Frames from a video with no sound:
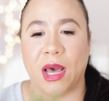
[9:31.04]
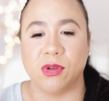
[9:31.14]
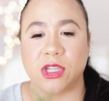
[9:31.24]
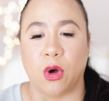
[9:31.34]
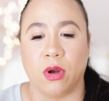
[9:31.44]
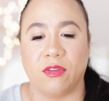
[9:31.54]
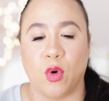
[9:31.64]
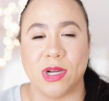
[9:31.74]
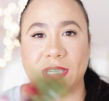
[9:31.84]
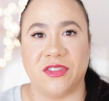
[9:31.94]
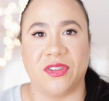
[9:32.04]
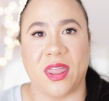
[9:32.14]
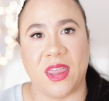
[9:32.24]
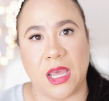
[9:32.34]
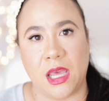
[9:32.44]
I was going for a
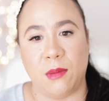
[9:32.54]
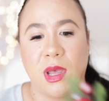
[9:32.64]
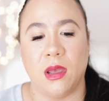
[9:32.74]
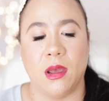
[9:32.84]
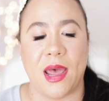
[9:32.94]
different theme.